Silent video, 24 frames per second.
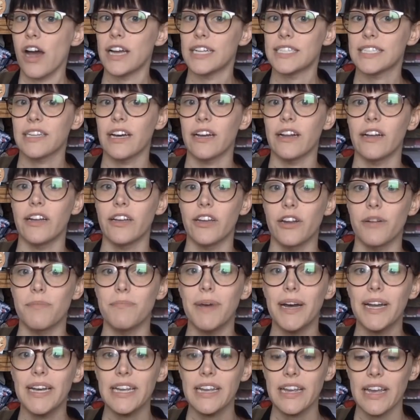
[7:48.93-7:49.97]
It's got all your
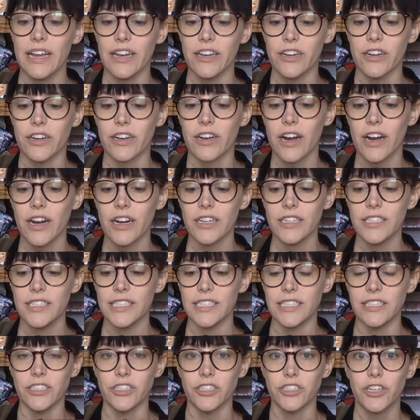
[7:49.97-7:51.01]
money and your cards
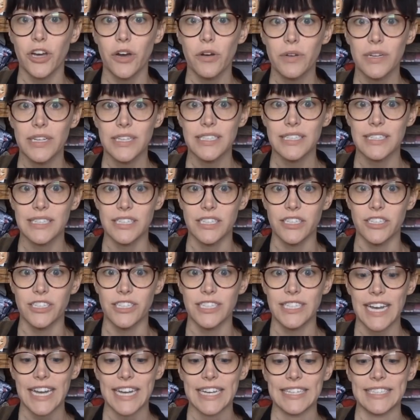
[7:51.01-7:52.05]
and your tokens and your
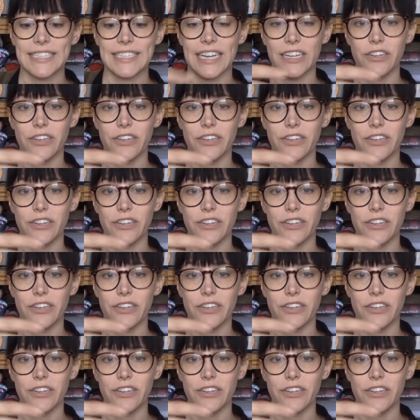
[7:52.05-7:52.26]
dice,